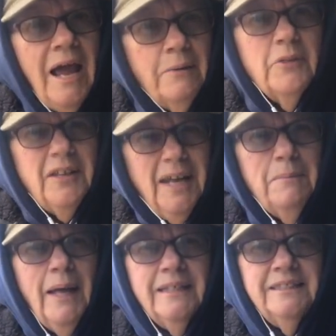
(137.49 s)
And with a
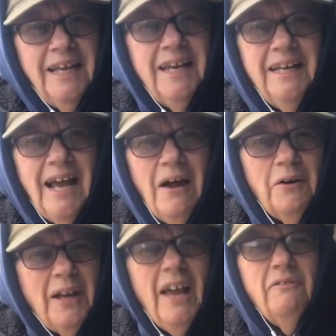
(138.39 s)
name like Sandy, how
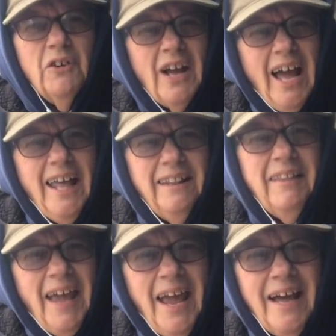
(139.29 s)
could I have forgotten
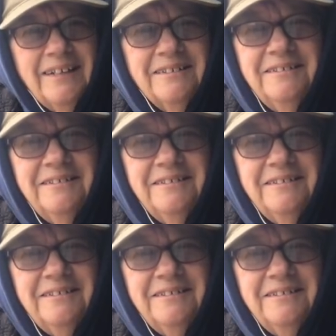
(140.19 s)
that?